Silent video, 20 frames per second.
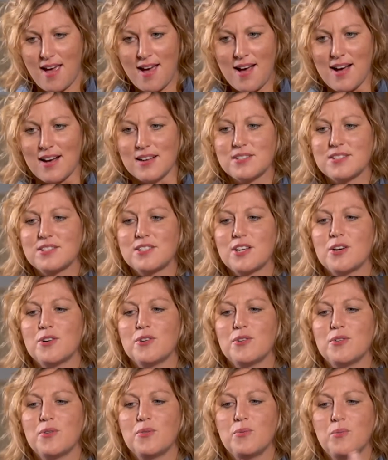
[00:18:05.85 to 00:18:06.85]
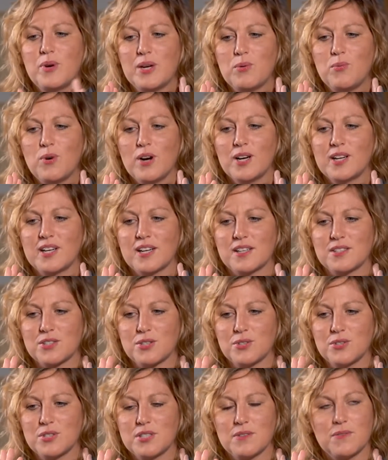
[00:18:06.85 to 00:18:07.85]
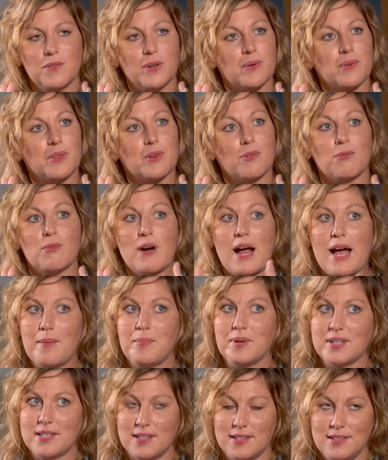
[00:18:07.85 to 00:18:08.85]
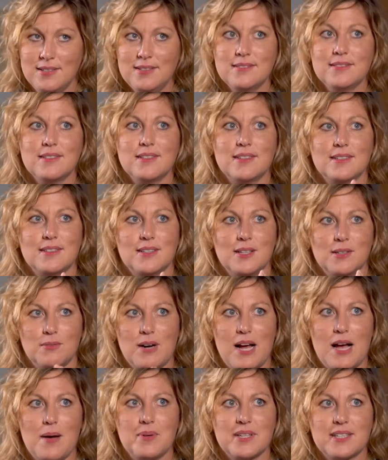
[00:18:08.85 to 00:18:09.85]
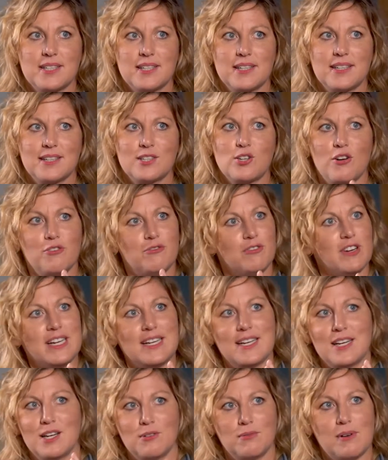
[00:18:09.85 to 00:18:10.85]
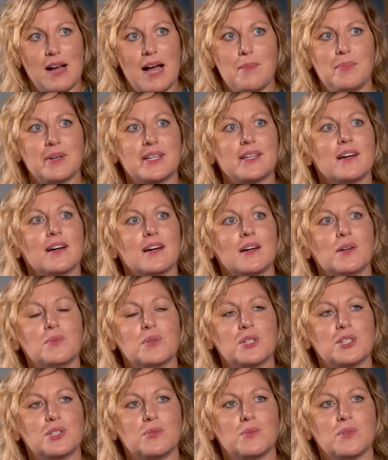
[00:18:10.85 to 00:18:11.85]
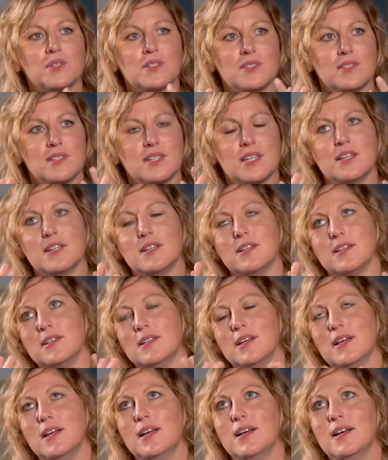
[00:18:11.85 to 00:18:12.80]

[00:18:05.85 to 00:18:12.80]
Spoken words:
Yeah, so we work exclusively with Arabica, Coffea Arabica, which was the